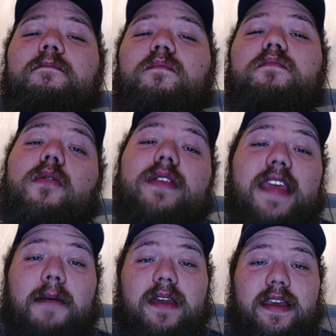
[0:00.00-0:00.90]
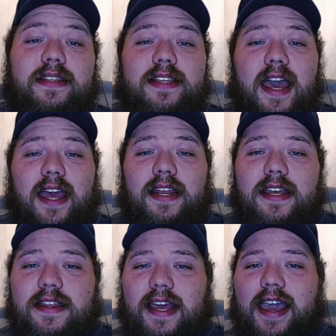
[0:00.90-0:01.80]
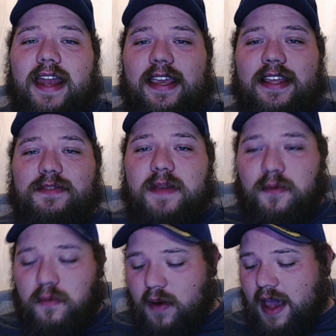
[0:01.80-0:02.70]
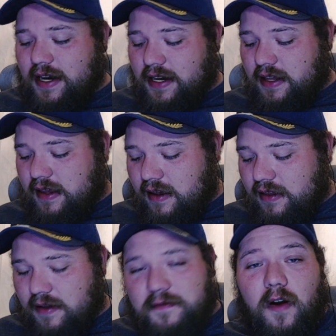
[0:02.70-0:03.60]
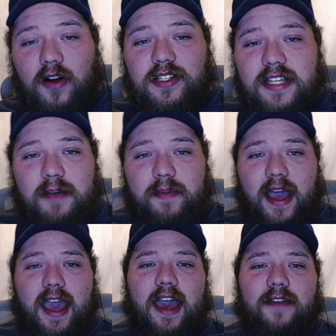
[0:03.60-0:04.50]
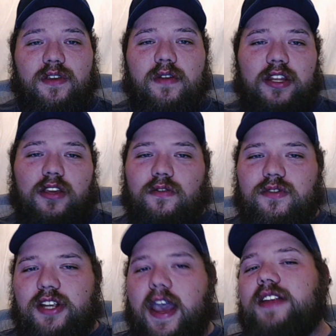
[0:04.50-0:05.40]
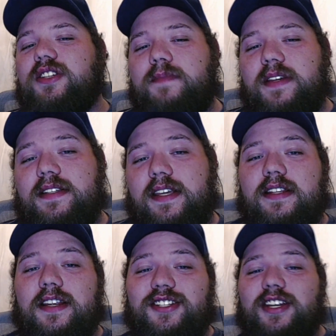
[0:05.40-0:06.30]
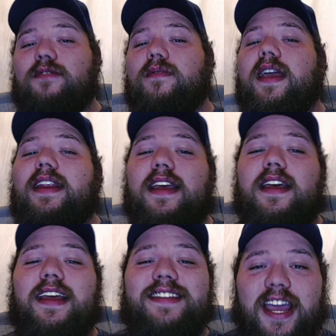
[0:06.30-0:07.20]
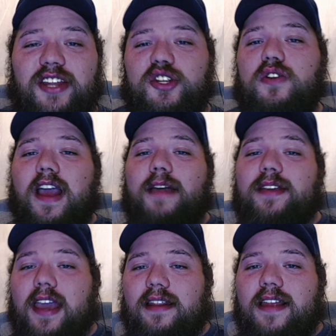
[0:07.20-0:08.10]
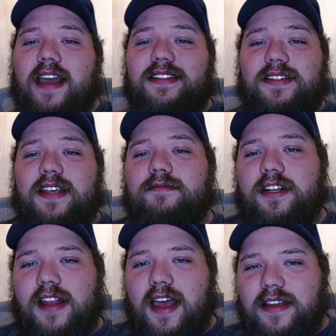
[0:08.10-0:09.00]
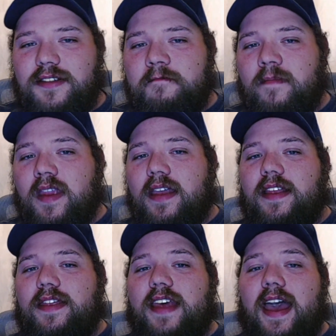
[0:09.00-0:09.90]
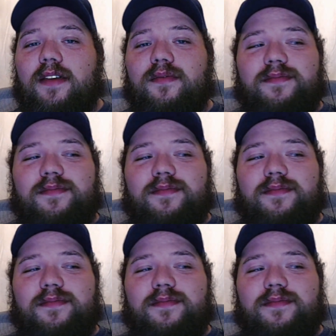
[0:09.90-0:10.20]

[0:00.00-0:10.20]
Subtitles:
But with that being said, that kind of gets me right into the first tip I had. You can use ChatGPT to generate attention-grabbing headlines and subject lines that